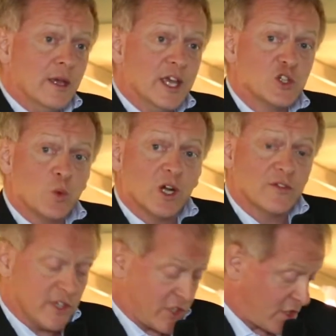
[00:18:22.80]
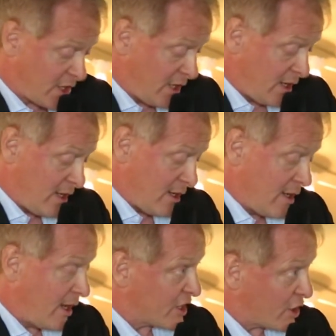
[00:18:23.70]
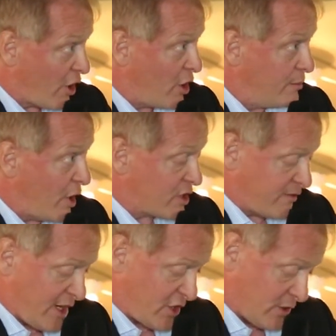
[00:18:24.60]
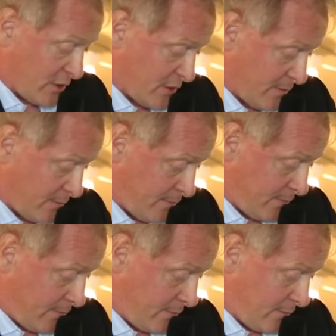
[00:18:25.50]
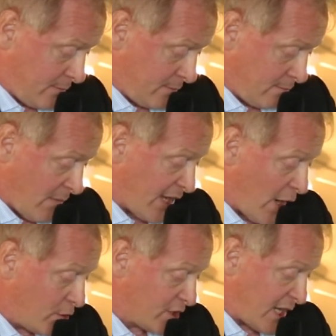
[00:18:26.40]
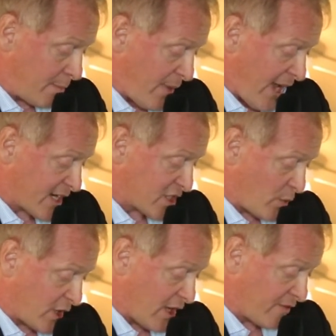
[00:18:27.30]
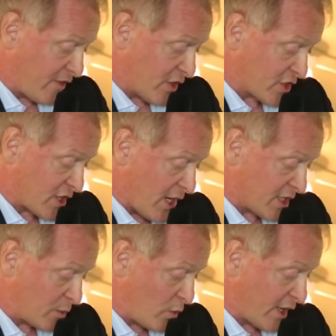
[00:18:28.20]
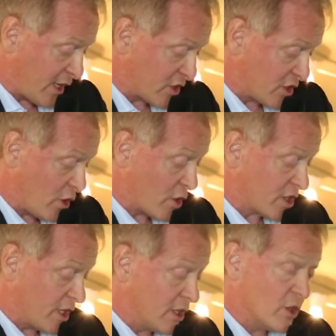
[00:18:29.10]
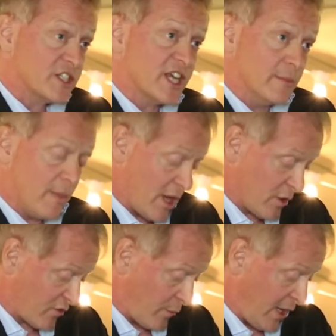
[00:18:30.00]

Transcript: Each one of us has our own motivations. My own date back to when I first started working as a doctor, not 10 miles from